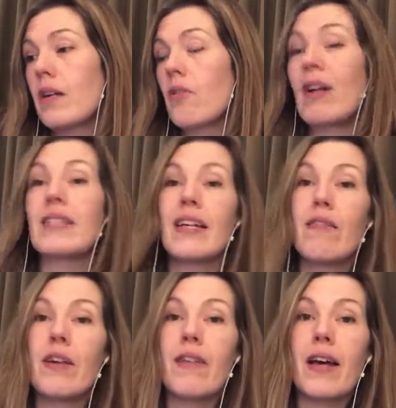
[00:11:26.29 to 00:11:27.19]

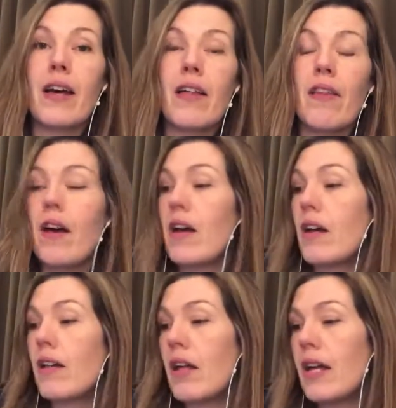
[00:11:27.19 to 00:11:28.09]
criteria there,
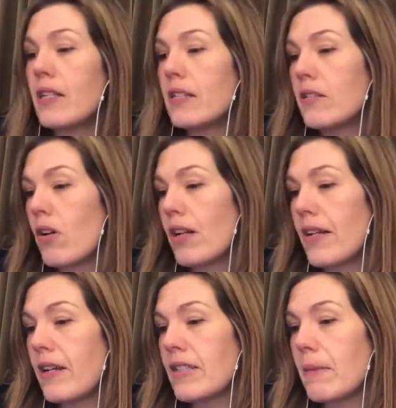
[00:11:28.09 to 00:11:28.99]
it's not
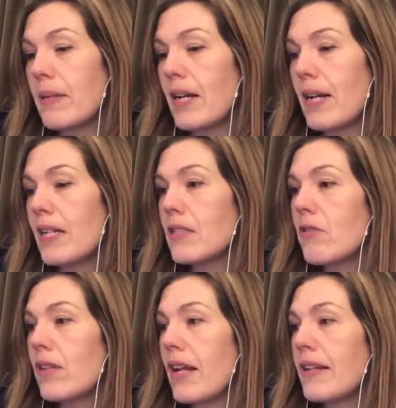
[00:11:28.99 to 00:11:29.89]
likely, a DPIA is
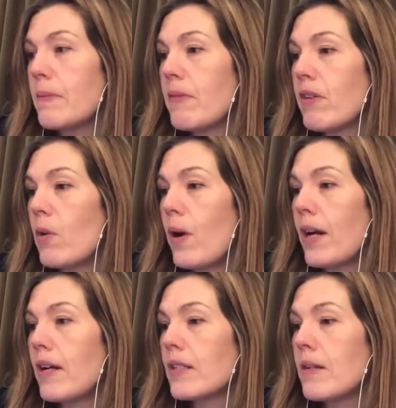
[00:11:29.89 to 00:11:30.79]
not likely to be
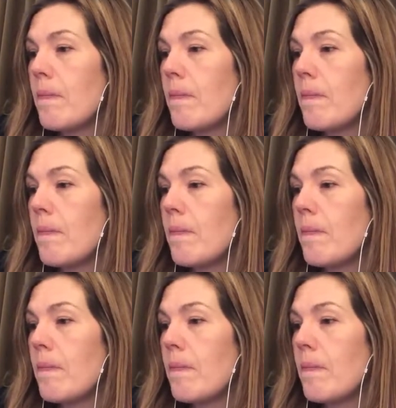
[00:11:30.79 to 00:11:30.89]
required.